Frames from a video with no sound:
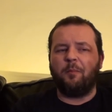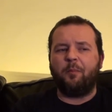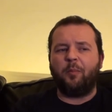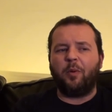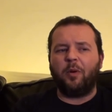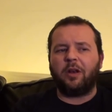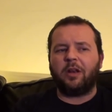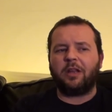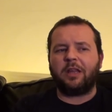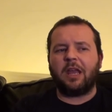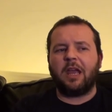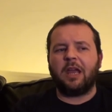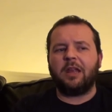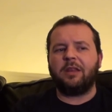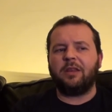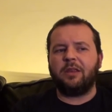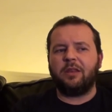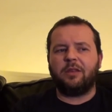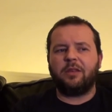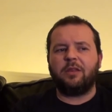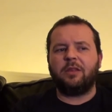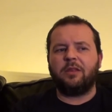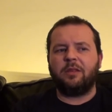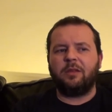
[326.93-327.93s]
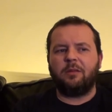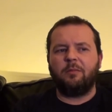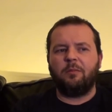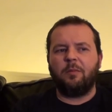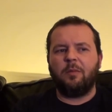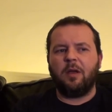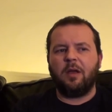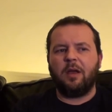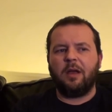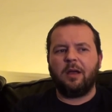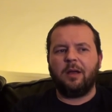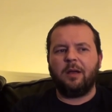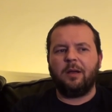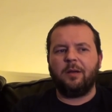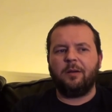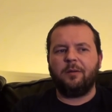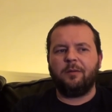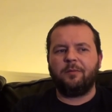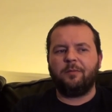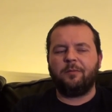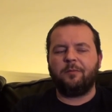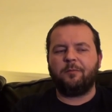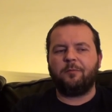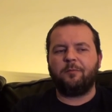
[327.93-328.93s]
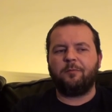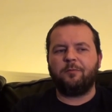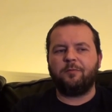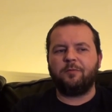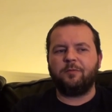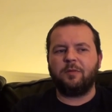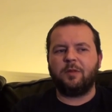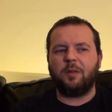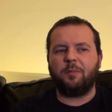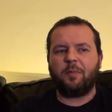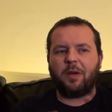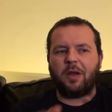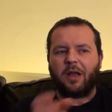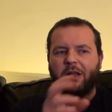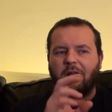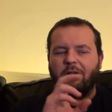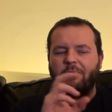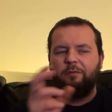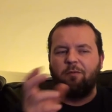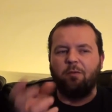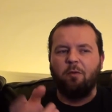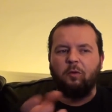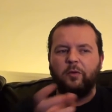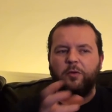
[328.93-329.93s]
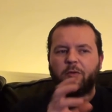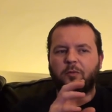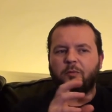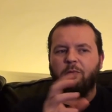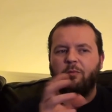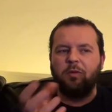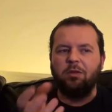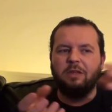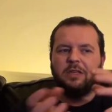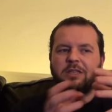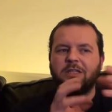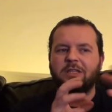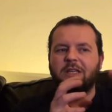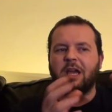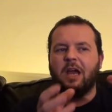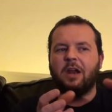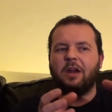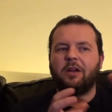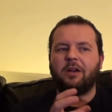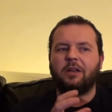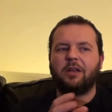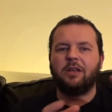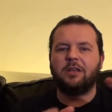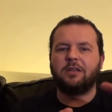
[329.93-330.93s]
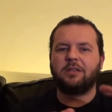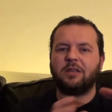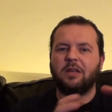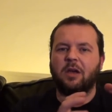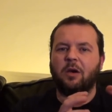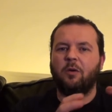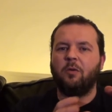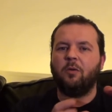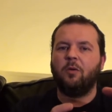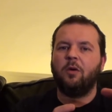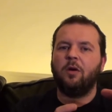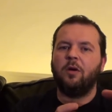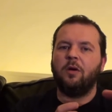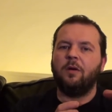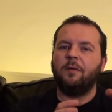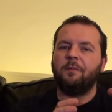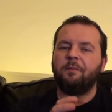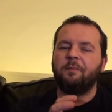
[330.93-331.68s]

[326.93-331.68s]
but again, um, the back and forth with these characters now.